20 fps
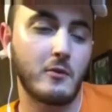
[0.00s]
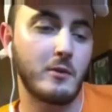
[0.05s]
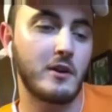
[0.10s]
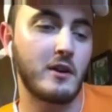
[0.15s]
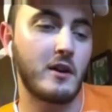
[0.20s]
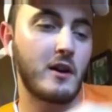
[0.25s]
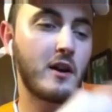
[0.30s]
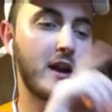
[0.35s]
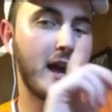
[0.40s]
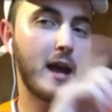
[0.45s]
We
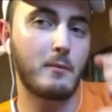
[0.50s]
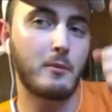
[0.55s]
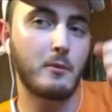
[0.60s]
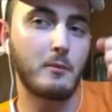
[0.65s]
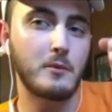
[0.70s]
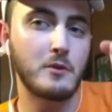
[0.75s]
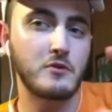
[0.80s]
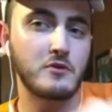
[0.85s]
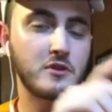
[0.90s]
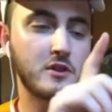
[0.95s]
got Apple
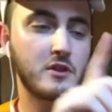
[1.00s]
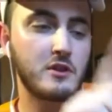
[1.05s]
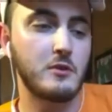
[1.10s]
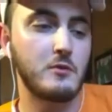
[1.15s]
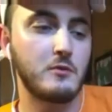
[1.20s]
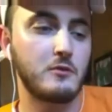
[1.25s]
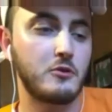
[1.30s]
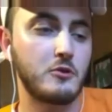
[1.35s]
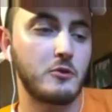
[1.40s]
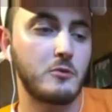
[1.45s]
Music,
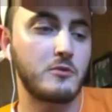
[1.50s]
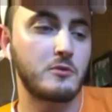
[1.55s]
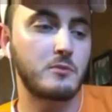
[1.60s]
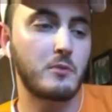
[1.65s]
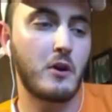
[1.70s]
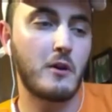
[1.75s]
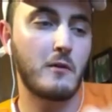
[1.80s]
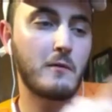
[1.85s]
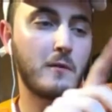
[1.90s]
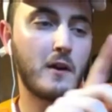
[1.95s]
YouTube,
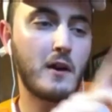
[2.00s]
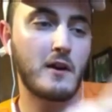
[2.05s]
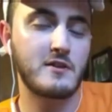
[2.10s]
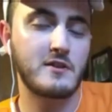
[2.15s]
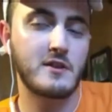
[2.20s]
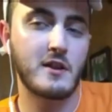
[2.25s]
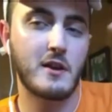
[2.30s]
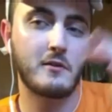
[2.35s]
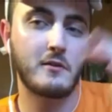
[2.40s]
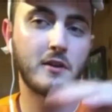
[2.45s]
Spotify,
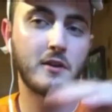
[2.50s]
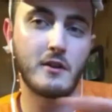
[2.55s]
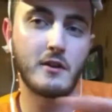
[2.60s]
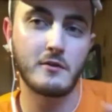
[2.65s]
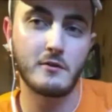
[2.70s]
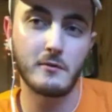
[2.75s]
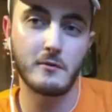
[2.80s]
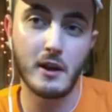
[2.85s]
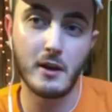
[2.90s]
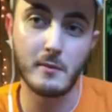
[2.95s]
SoundCloud,
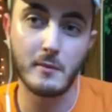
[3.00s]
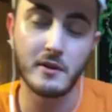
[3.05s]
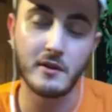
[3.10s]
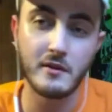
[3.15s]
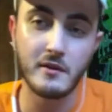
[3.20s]
you name it.